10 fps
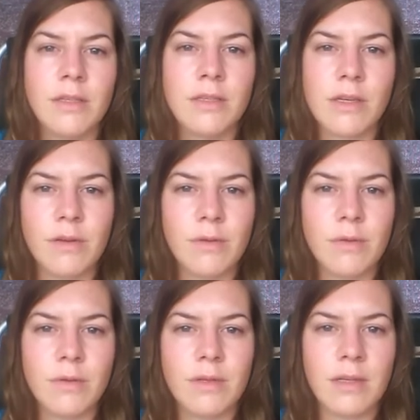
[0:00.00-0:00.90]

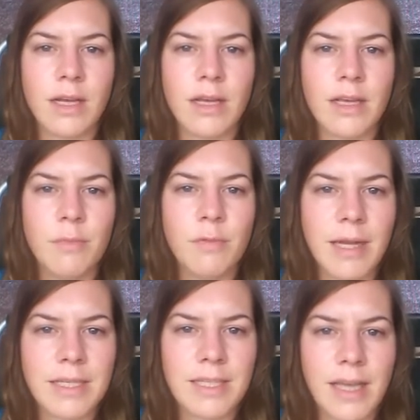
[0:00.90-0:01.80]
So I moved
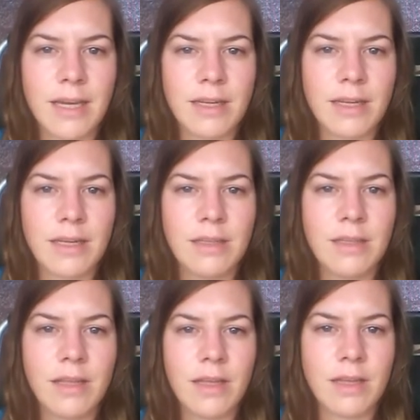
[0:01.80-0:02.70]
back to Canada
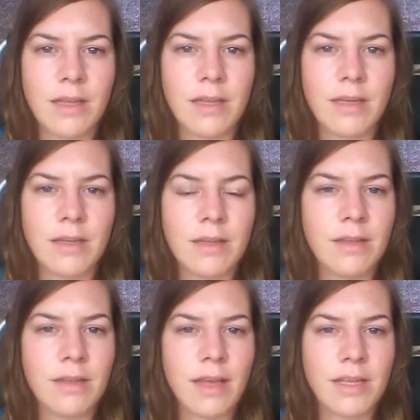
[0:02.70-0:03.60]
and
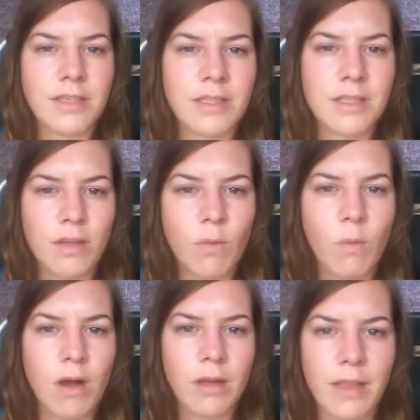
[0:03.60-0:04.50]
had to still
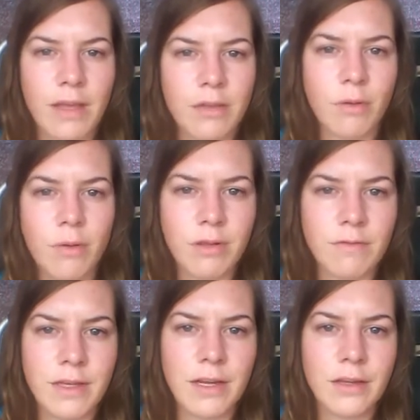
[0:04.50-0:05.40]
walk that goal
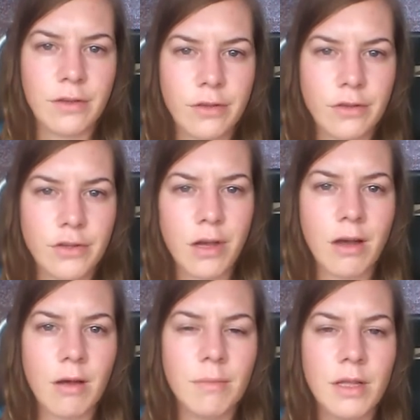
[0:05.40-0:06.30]
of getting a good
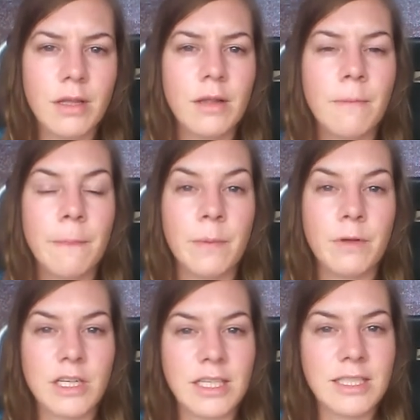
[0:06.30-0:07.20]
job,
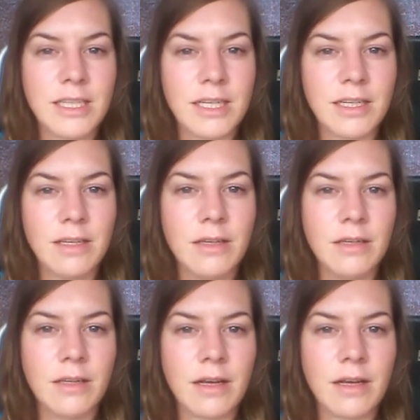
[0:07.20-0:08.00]
which I did.